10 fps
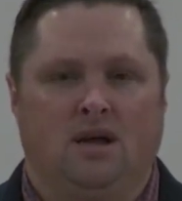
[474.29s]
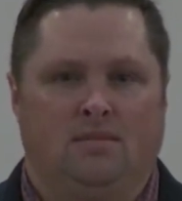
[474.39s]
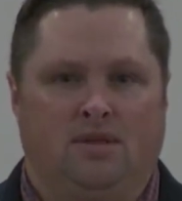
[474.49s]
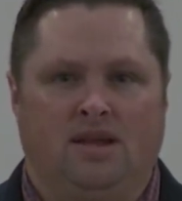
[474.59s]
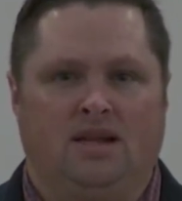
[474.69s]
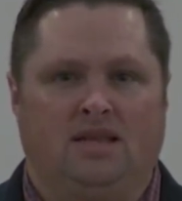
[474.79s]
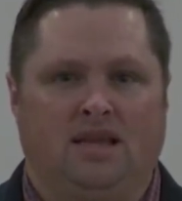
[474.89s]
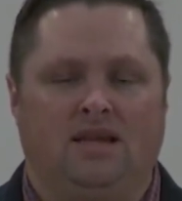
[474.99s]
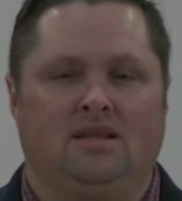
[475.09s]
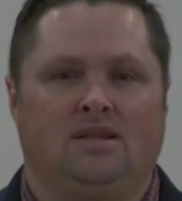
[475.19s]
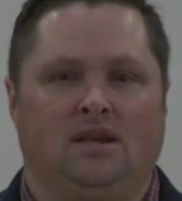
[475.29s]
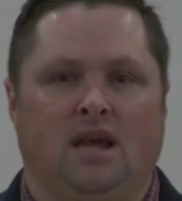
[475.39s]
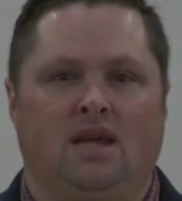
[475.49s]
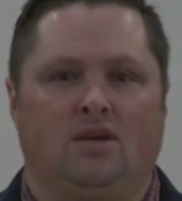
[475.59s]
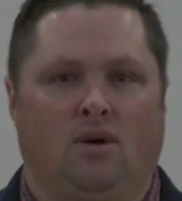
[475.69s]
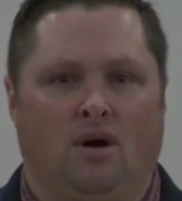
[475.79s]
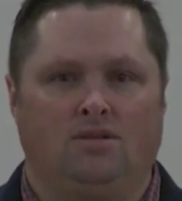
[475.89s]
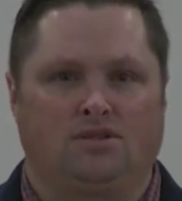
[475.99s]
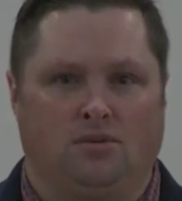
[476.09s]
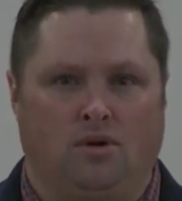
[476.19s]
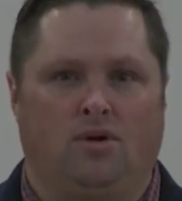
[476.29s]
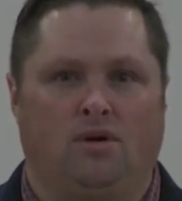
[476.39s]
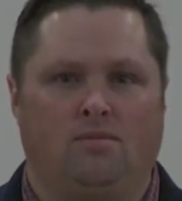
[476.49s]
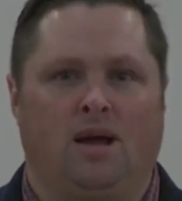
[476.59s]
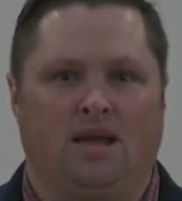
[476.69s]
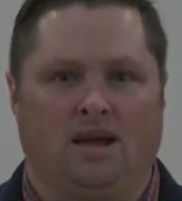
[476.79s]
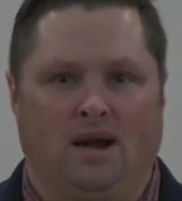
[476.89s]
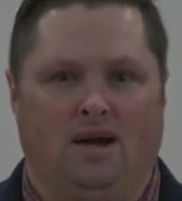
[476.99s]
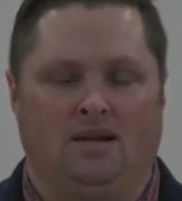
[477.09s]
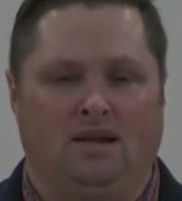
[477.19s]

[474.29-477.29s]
but then at the end of the day, you also want to obey God.